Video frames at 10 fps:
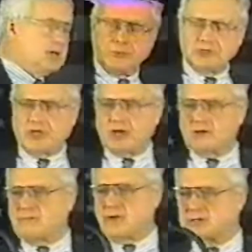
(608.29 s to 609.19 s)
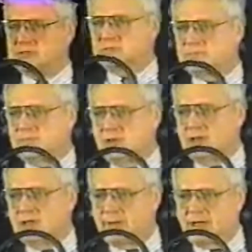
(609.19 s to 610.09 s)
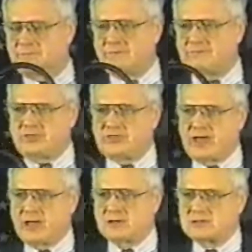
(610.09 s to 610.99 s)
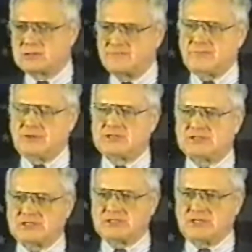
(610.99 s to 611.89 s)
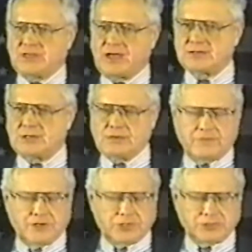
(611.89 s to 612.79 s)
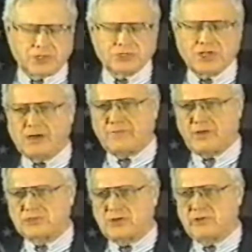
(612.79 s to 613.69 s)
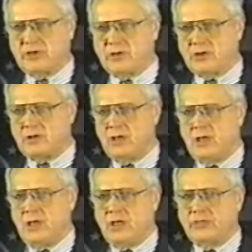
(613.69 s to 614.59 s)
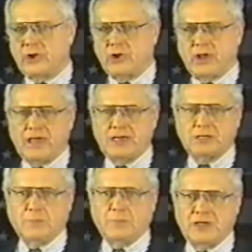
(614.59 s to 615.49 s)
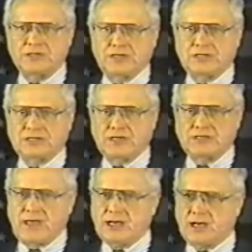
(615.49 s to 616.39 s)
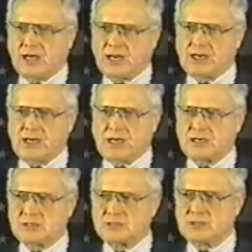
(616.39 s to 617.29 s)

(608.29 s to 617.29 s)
human sacrifice. About 50 to 60,000 individuals are sacrificed every year. There are 8 basic satanic holidays.